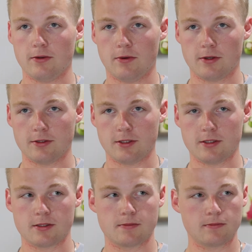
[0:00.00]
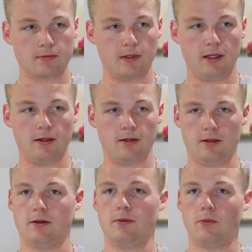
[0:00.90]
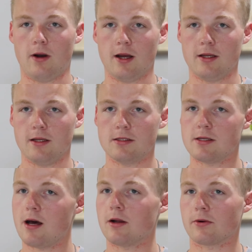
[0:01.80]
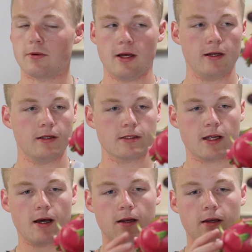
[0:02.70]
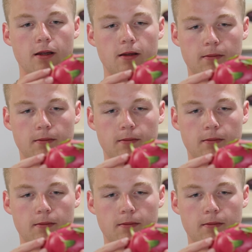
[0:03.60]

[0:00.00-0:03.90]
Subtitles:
You want to just eat the white inside or red inside,